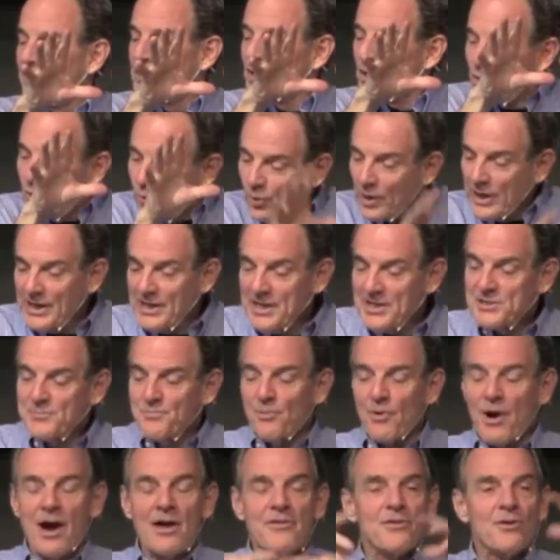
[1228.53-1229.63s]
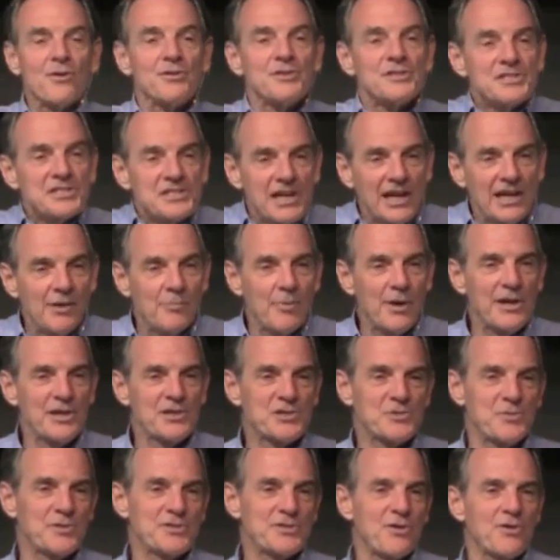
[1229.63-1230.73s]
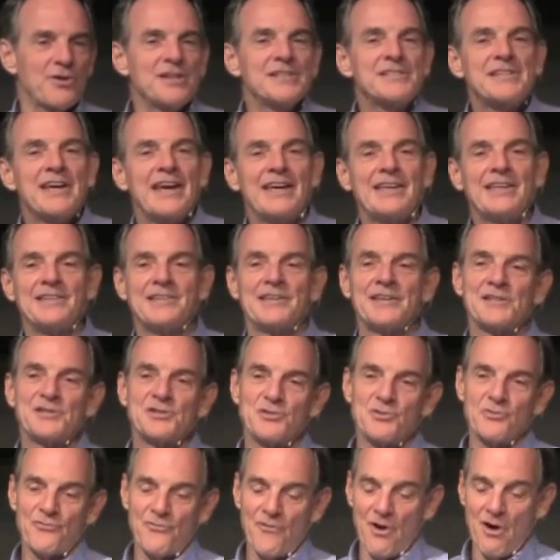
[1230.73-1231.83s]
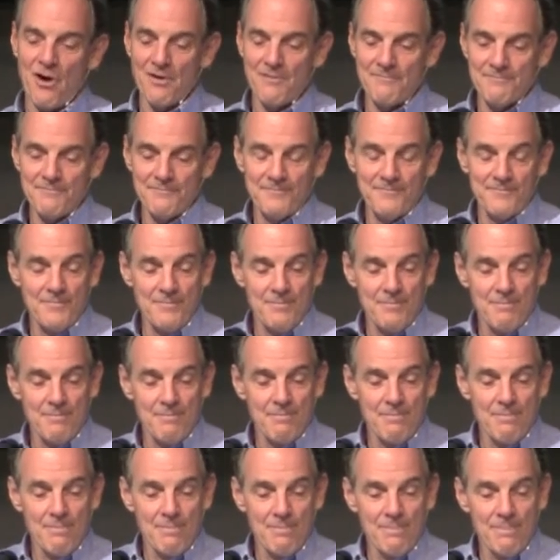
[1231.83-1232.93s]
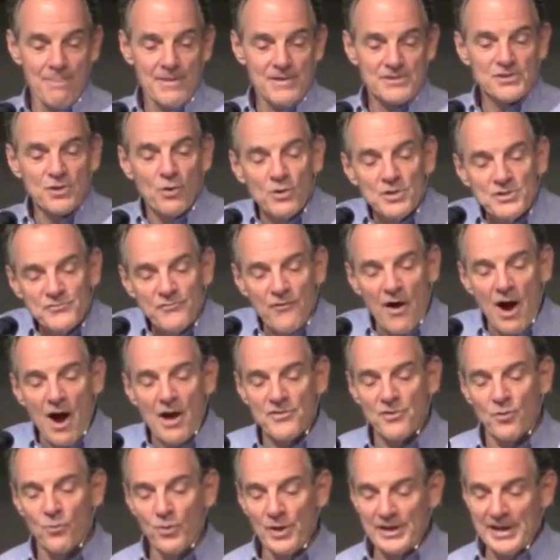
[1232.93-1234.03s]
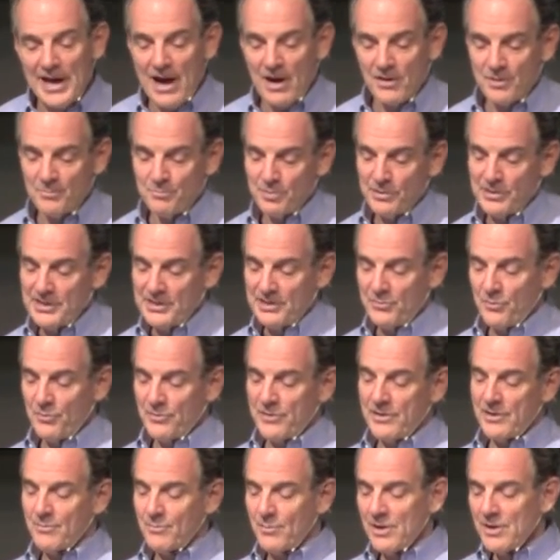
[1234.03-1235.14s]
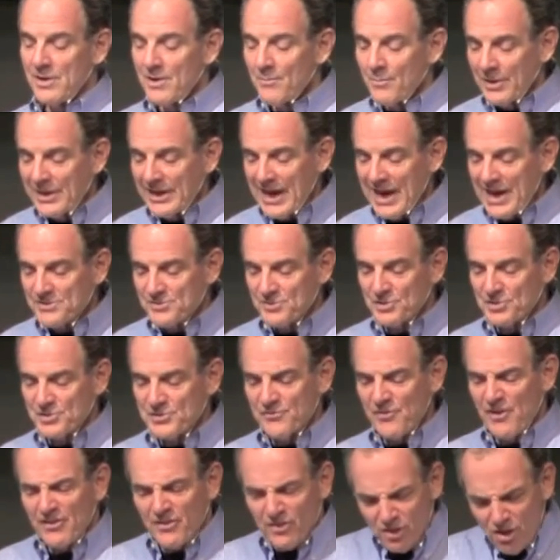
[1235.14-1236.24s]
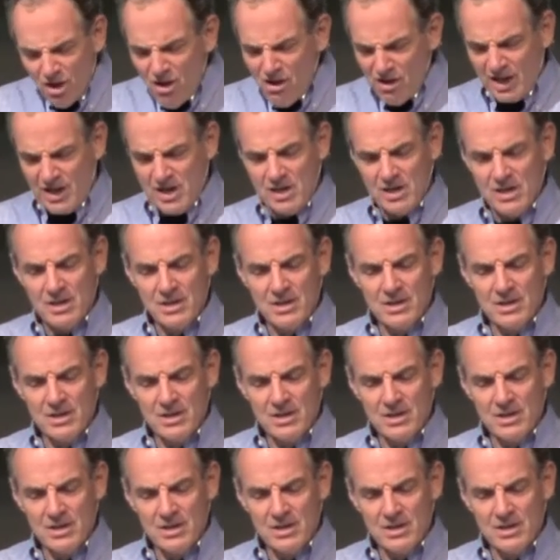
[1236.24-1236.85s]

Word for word: to greet his brother and celebrate his return is taking things too far. So his father went out and pleaded with him. But he answered his father, Look,